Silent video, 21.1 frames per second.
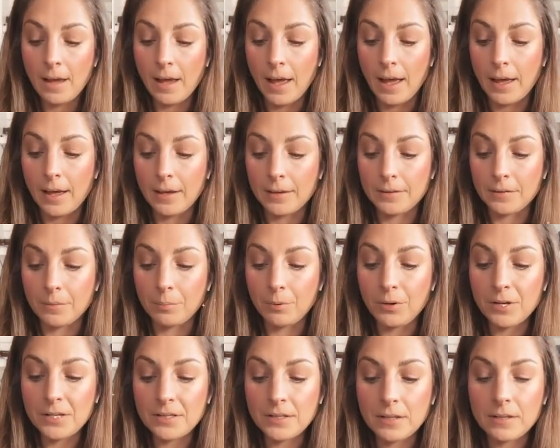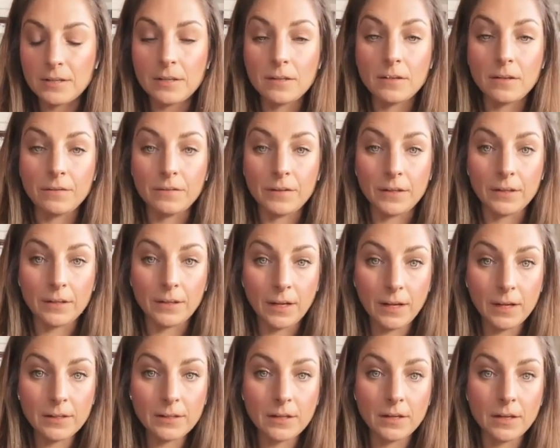And the priestesses of
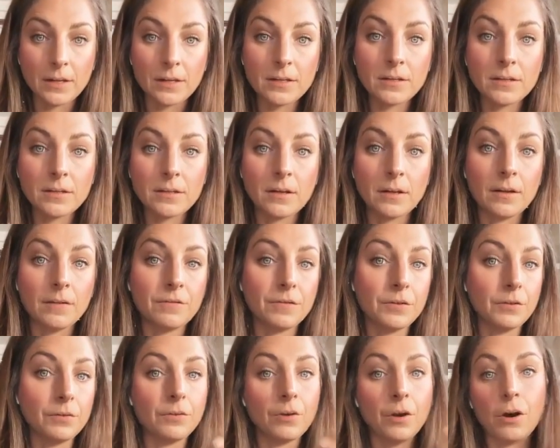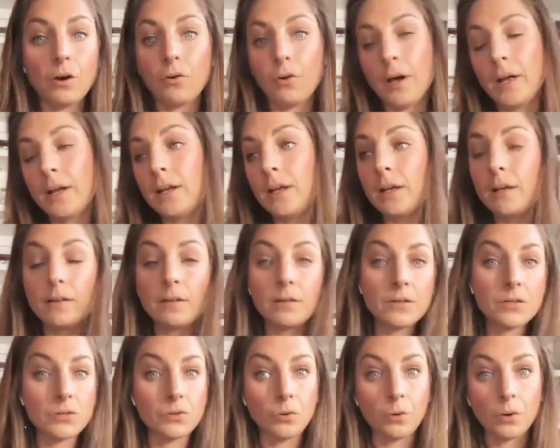Atlantis, if you know any of the
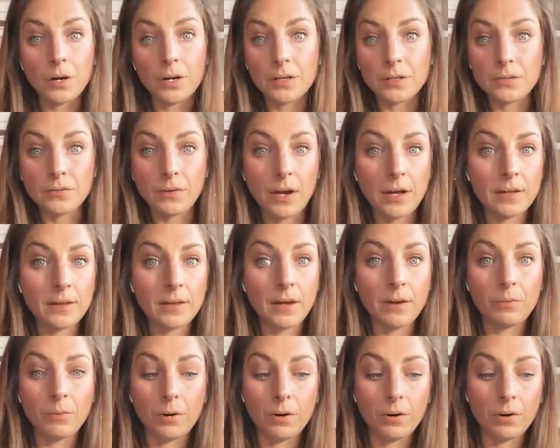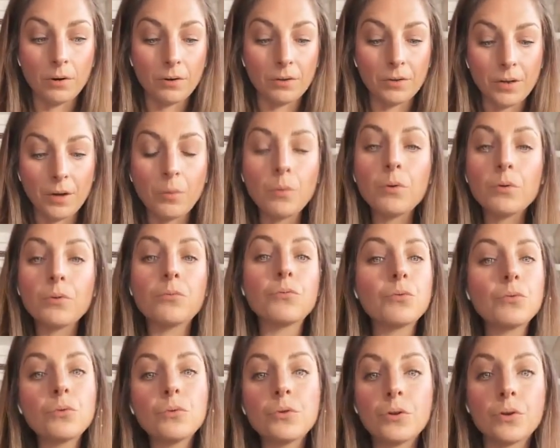stories, right, they were the
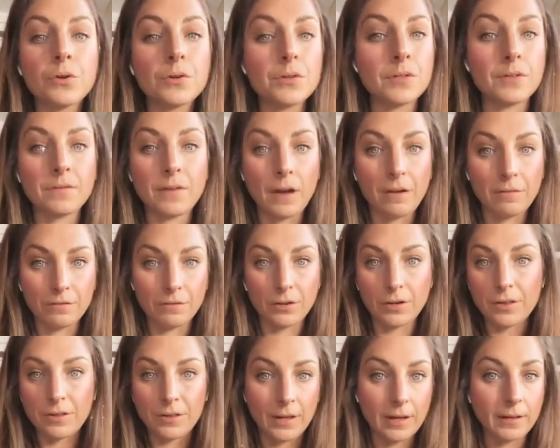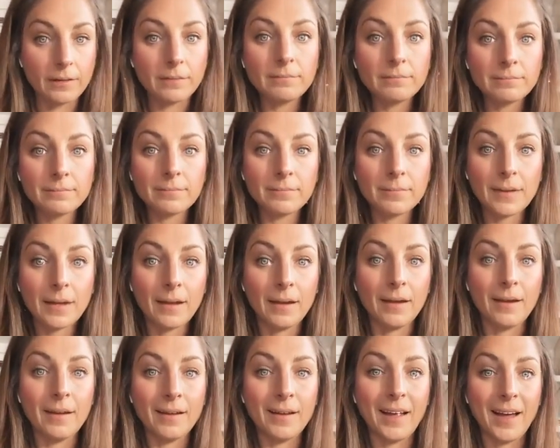rulers of everything,
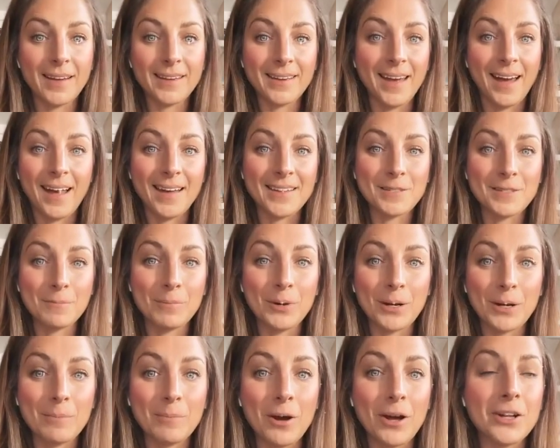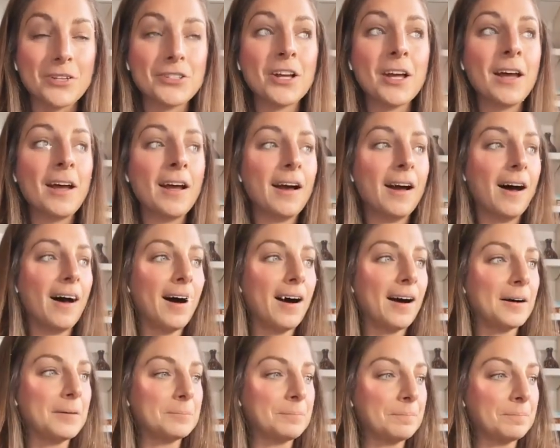I guess, pretty much.
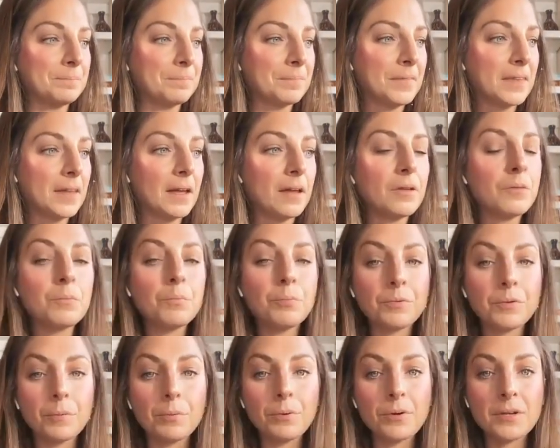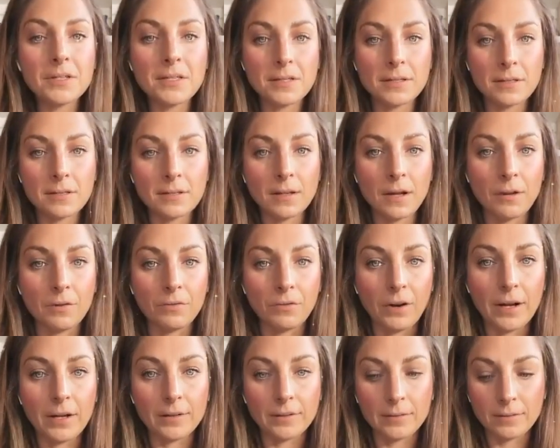The priestesses kind of
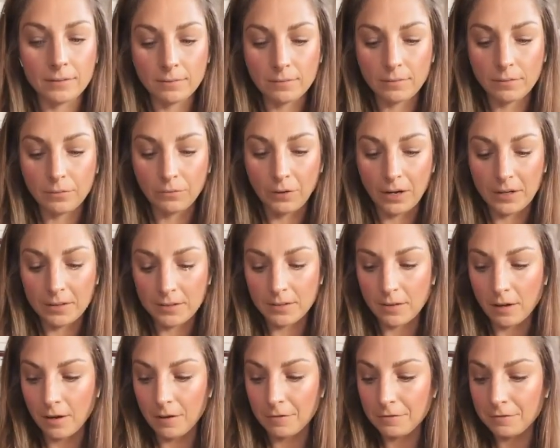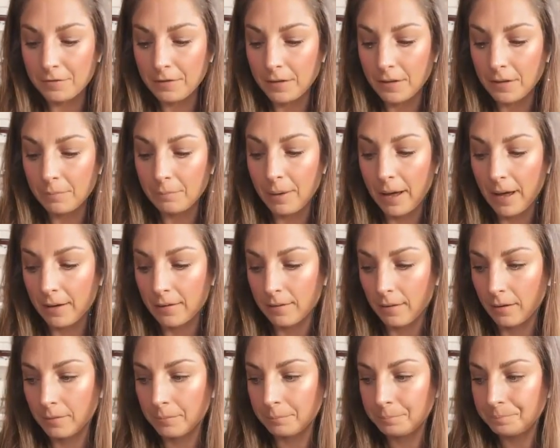ran stuff back
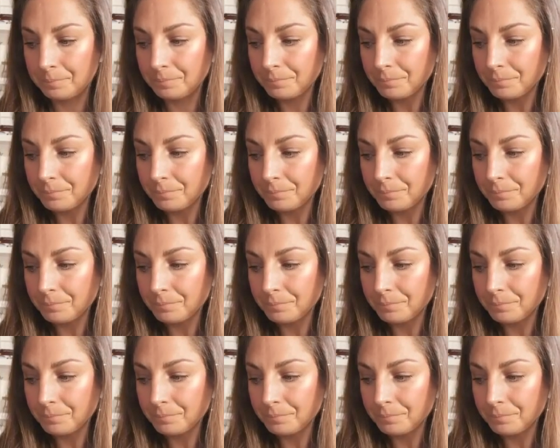then.